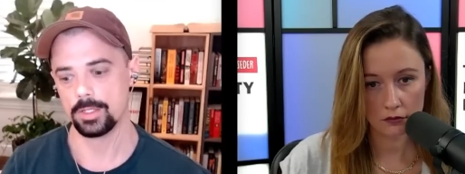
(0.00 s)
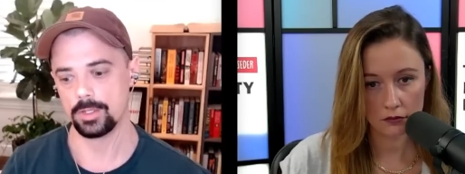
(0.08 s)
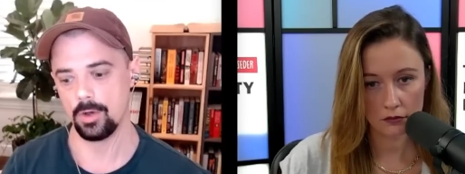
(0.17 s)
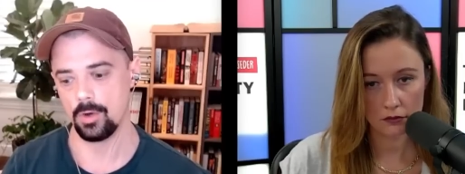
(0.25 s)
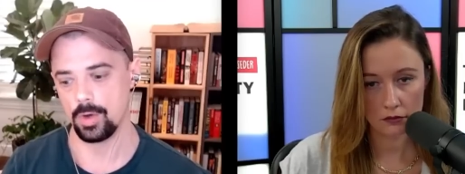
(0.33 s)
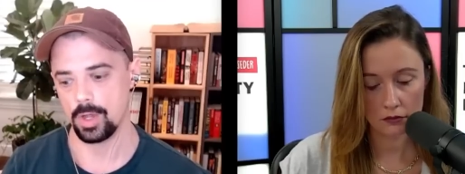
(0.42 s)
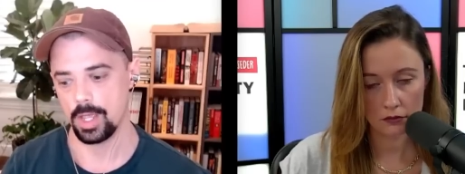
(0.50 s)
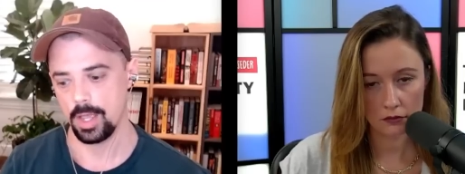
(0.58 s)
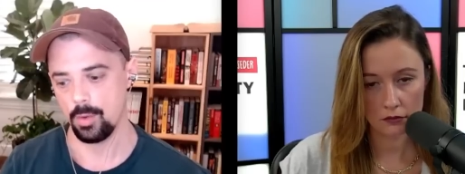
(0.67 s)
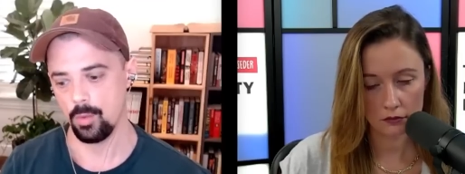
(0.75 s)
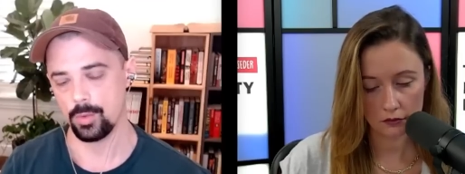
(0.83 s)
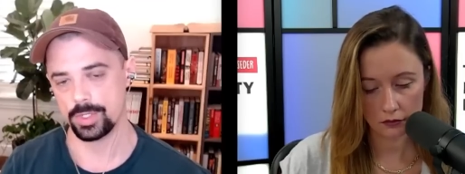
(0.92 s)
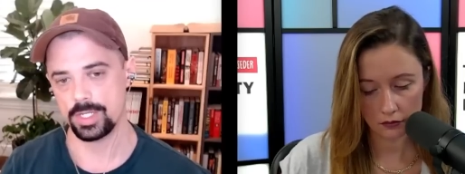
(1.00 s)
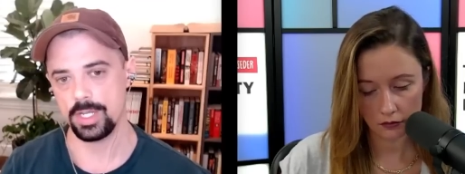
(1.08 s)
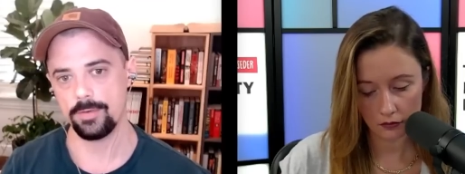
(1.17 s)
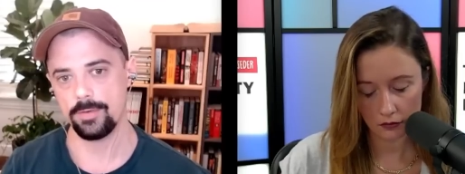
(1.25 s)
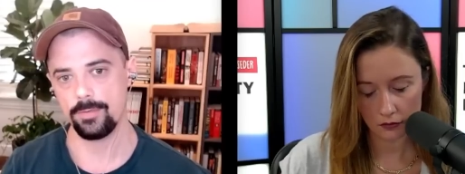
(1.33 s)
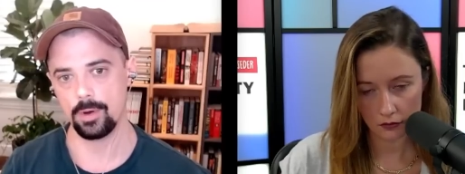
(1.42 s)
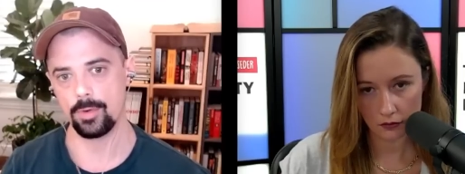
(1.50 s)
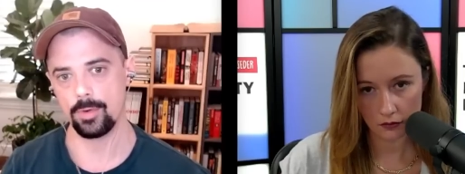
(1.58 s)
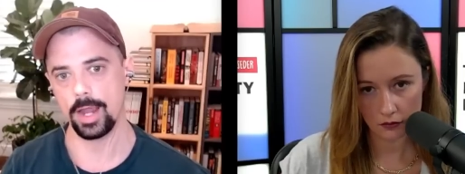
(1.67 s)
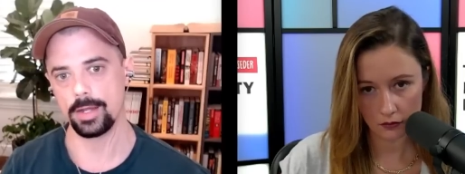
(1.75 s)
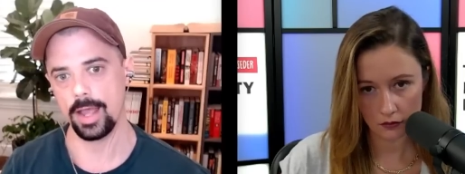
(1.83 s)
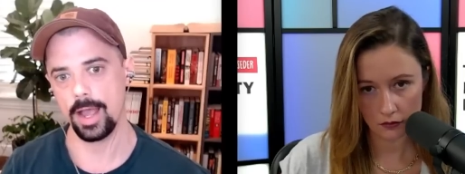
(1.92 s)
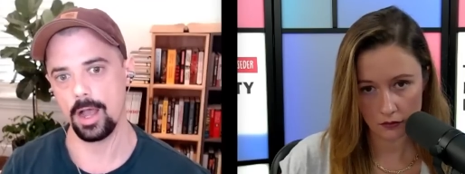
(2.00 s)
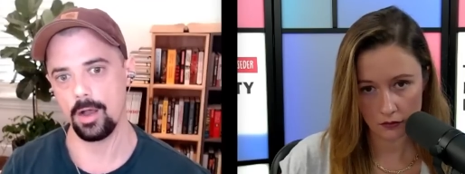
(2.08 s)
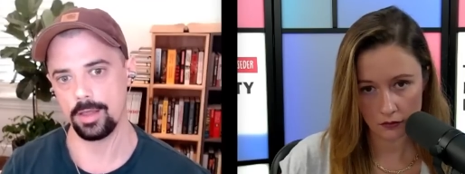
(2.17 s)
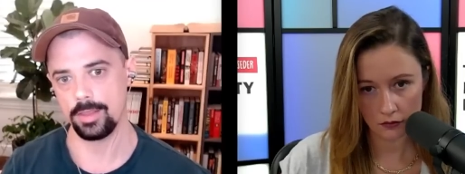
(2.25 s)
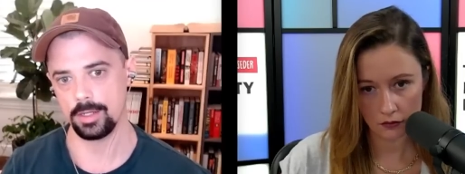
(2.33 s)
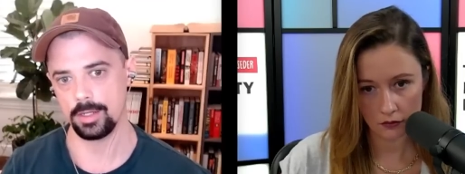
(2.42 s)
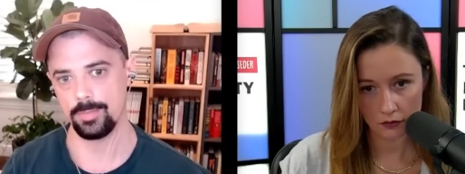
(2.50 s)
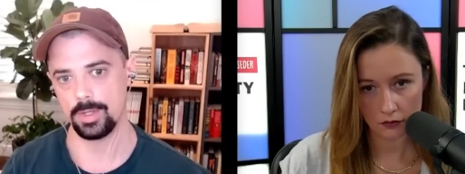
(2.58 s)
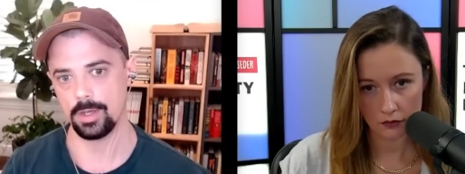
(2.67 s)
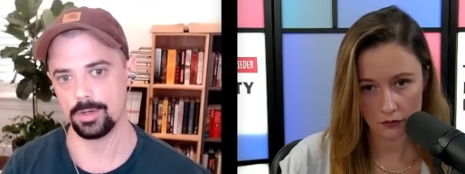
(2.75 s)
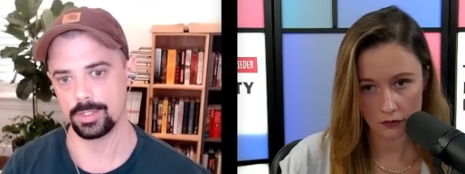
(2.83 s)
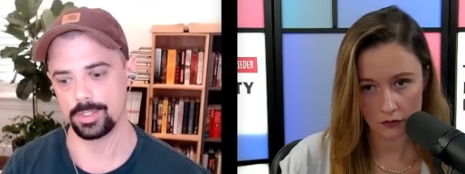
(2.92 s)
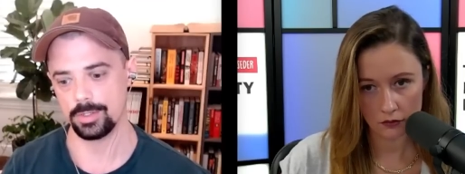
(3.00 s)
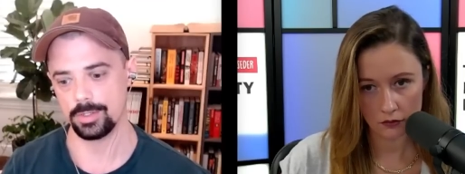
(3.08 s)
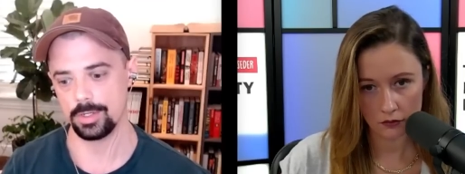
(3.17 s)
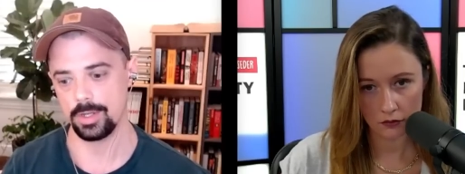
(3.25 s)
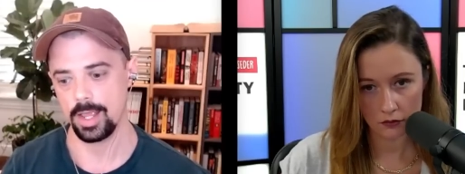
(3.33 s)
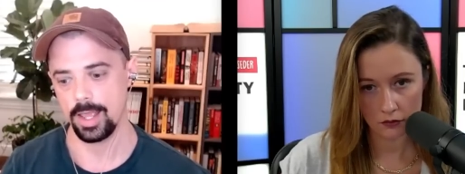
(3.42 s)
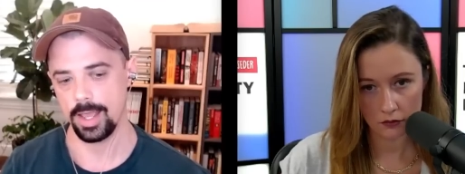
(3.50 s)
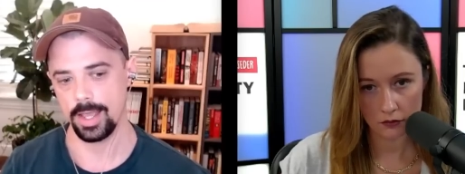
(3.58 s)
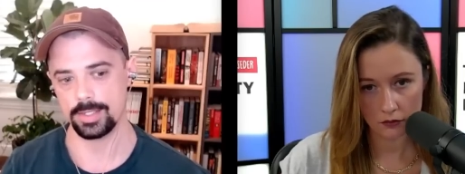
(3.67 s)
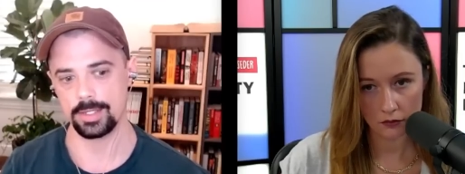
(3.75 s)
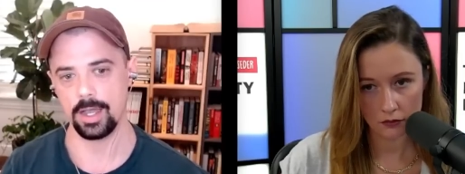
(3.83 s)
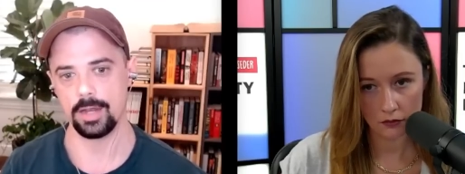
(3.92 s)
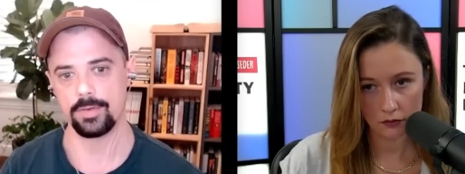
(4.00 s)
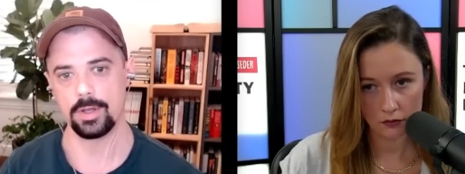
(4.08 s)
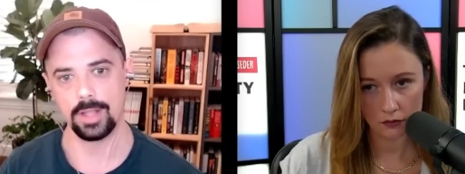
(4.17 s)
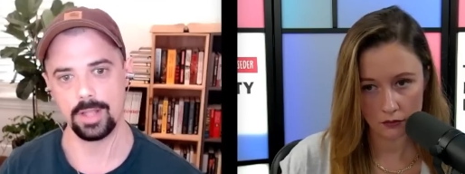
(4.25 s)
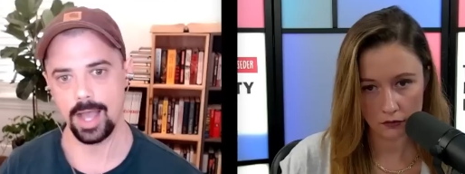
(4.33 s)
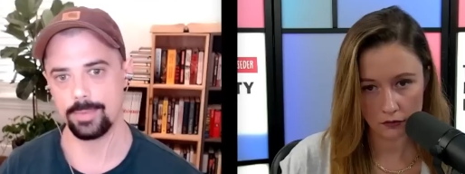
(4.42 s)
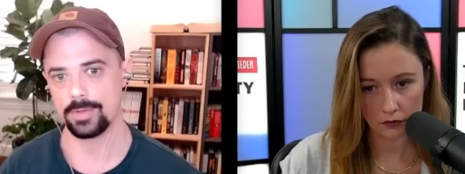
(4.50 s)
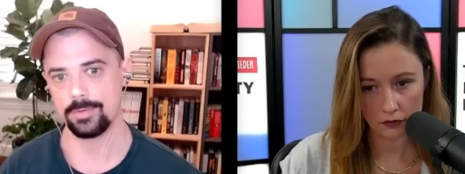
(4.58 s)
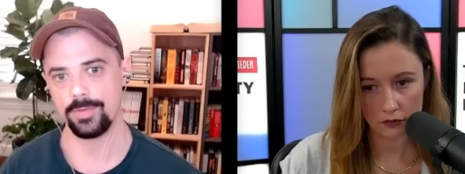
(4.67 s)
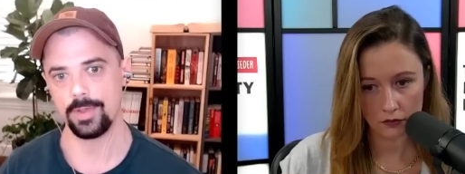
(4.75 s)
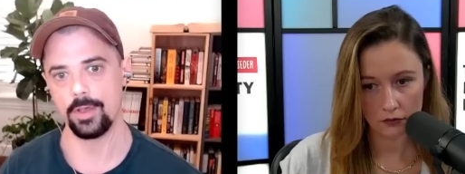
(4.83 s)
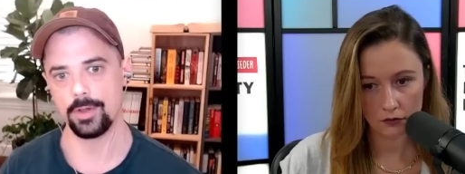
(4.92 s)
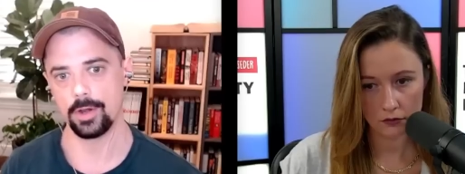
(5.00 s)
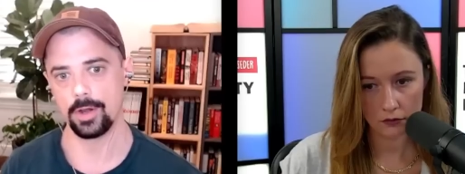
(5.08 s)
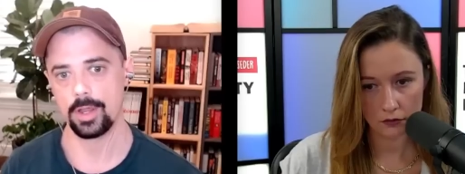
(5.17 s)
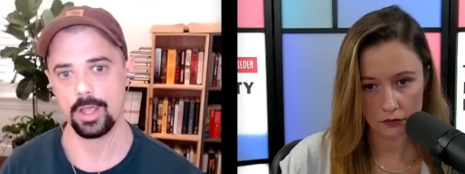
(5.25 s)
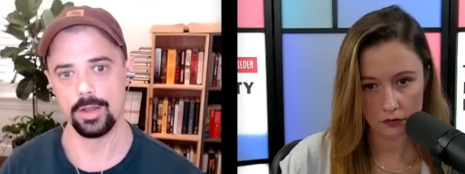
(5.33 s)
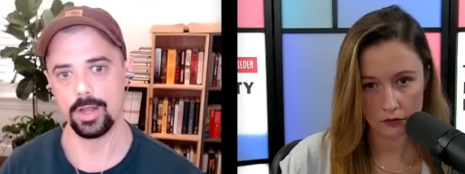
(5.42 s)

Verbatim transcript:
Speaker 1: So what we're seeing at Fort Bragg now, I think, can be understood as the kind of collapse and failure,